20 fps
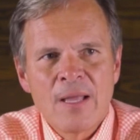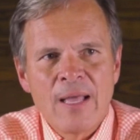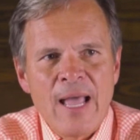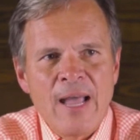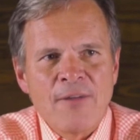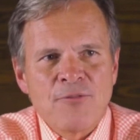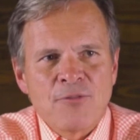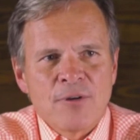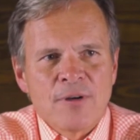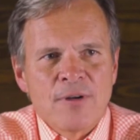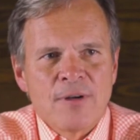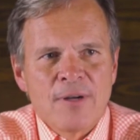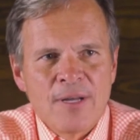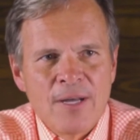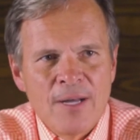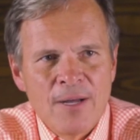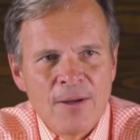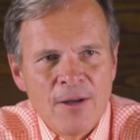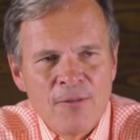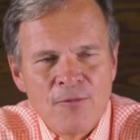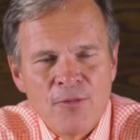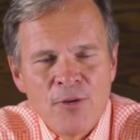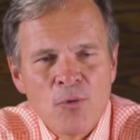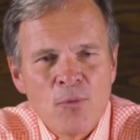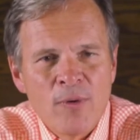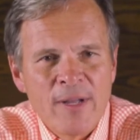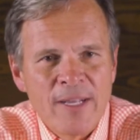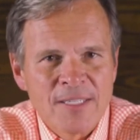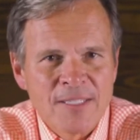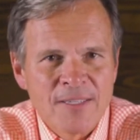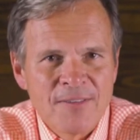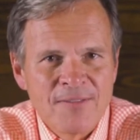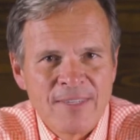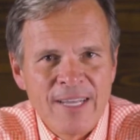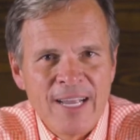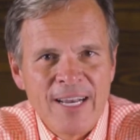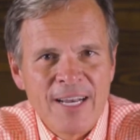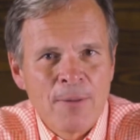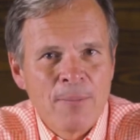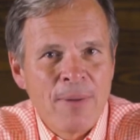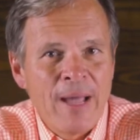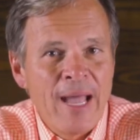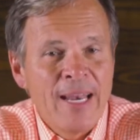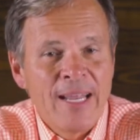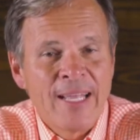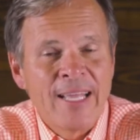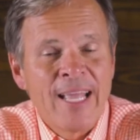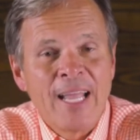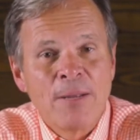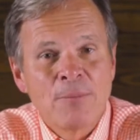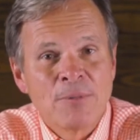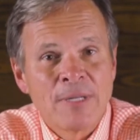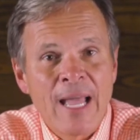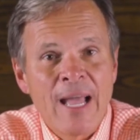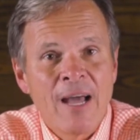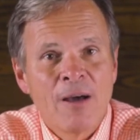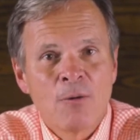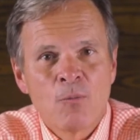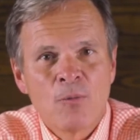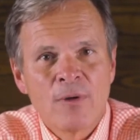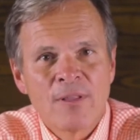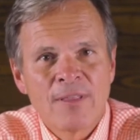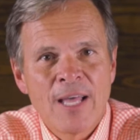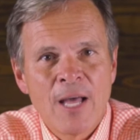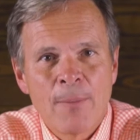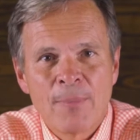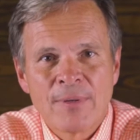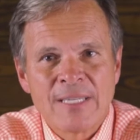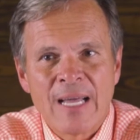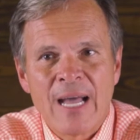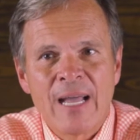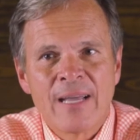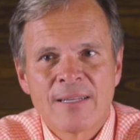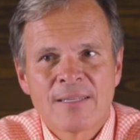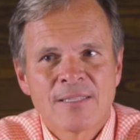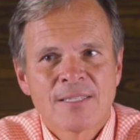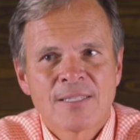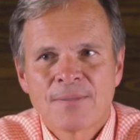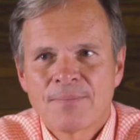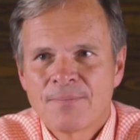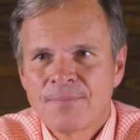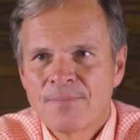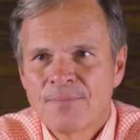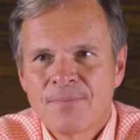After a, uh, a few weeks of dating, Patty came down with hepatitis.